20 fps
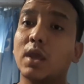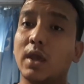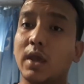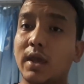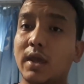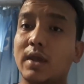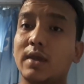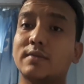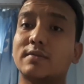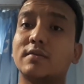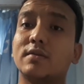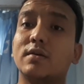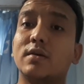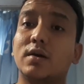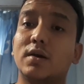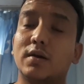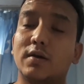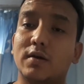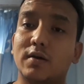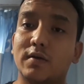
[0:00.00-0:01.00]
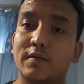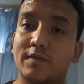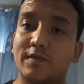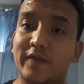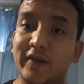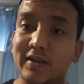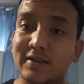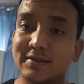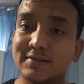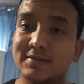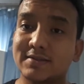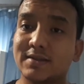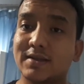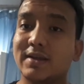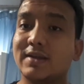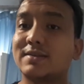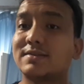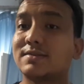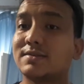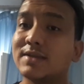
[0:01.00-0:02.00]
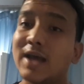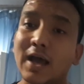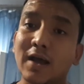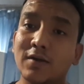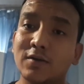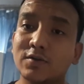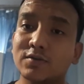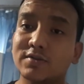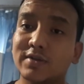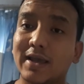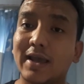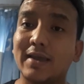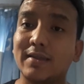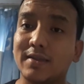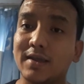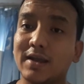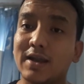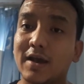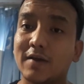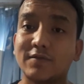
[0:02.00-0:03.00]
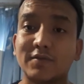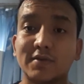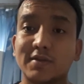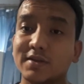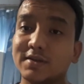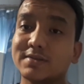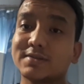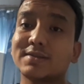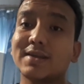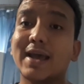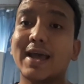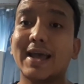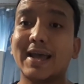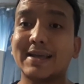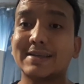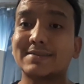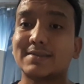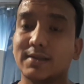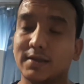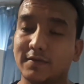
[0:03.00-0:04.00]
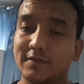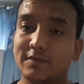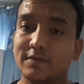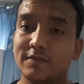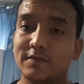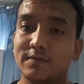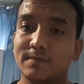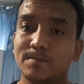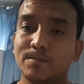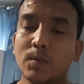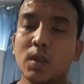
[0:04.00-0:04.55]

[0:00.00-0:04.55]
it uh, feels it sounds and then after this as if